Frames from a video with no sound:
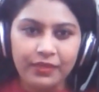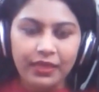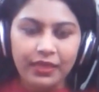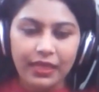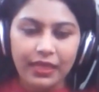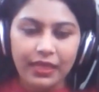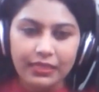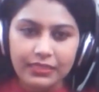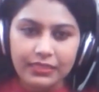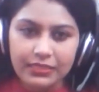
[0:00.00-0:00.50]

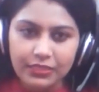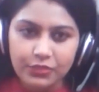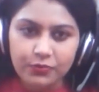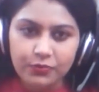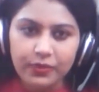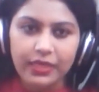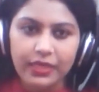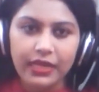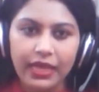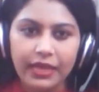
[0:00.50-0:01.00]
And this is
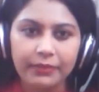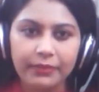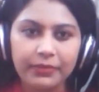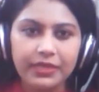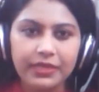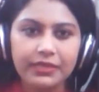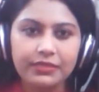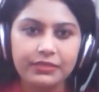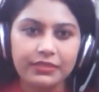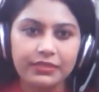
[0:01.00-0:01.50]
where I
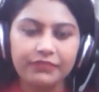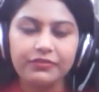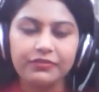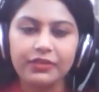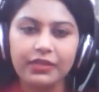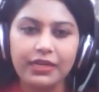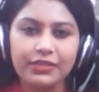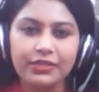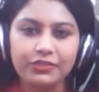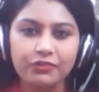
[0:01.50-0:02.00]
meet different
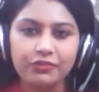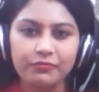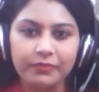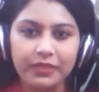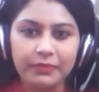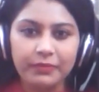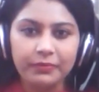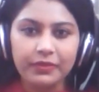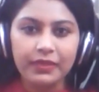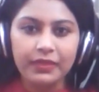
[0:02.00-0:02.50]
kinds of
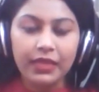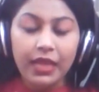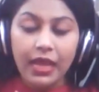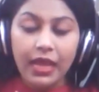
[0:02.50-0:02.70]
people.